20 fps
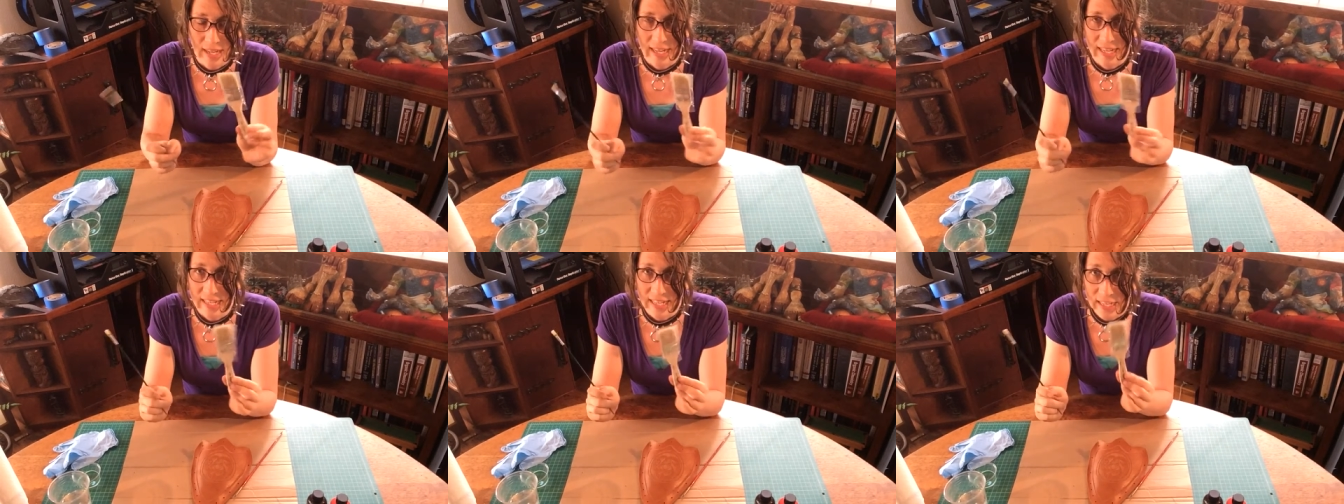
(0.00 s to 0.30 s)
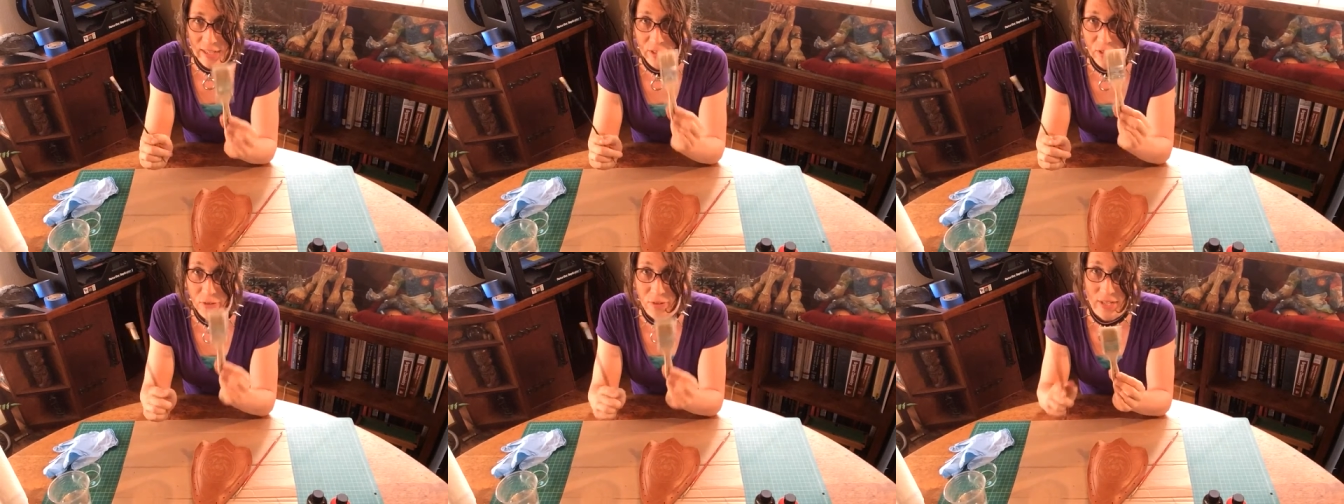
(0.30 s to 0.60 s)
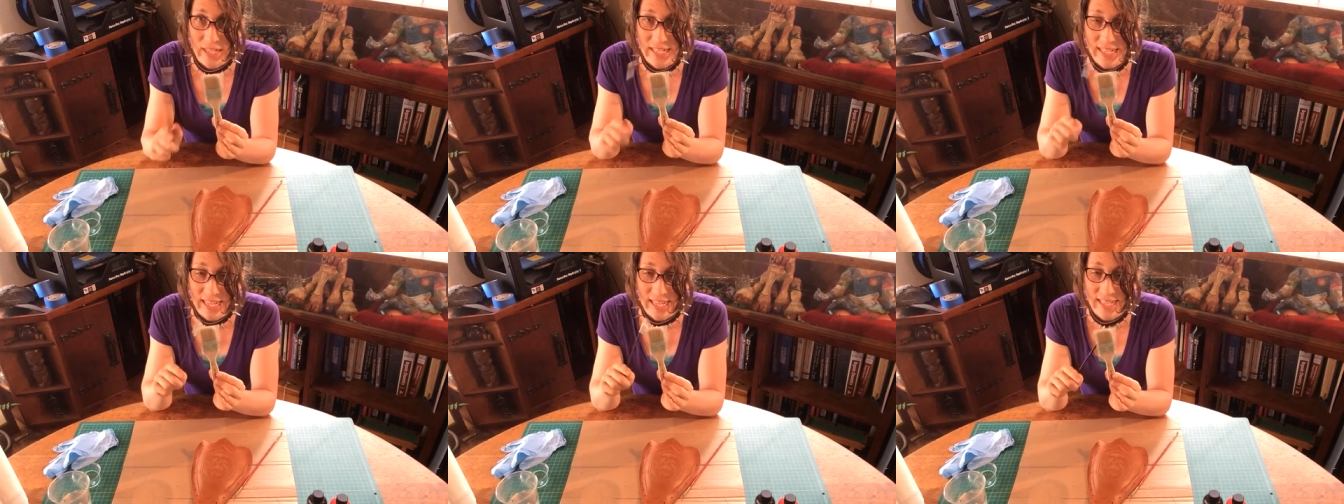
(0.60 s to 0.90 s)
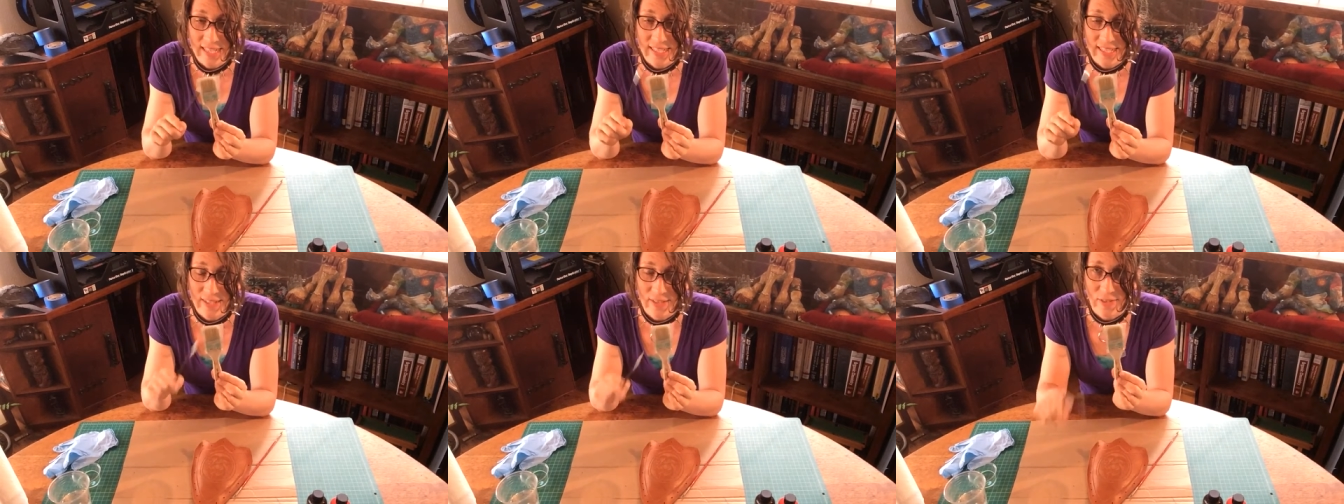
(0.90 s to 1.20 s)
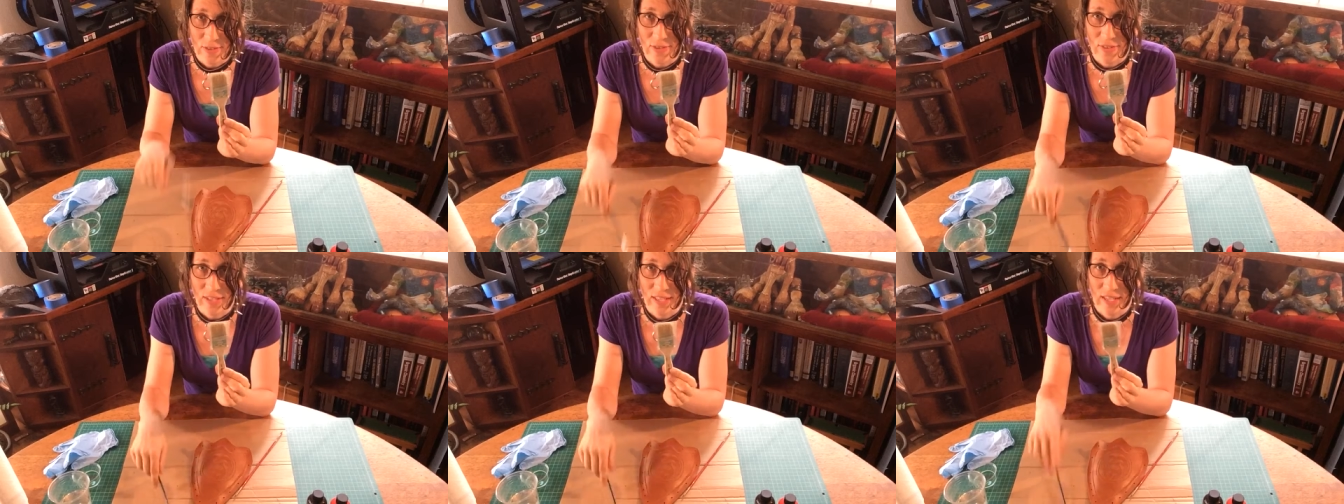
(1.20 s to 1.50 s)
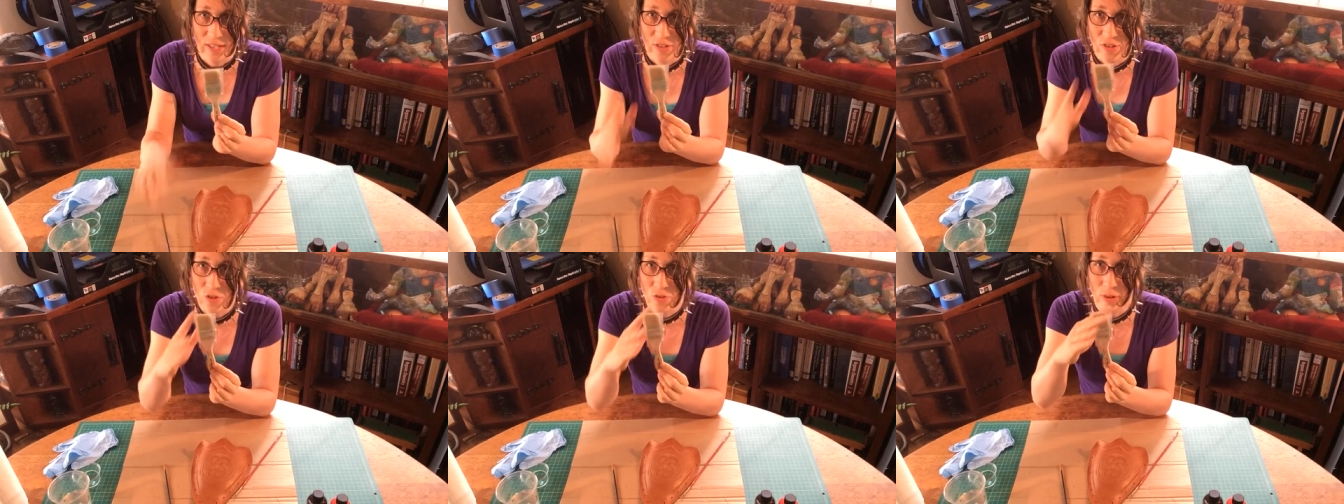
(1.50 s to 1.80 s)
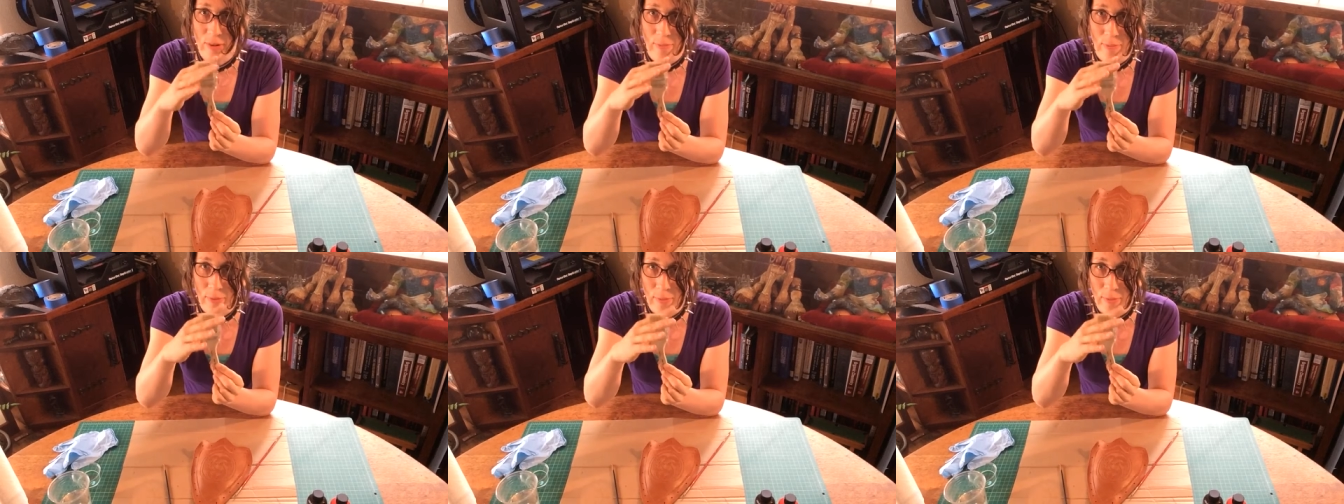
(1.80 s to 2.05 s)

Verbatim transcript: And yes, you can take scissors and trim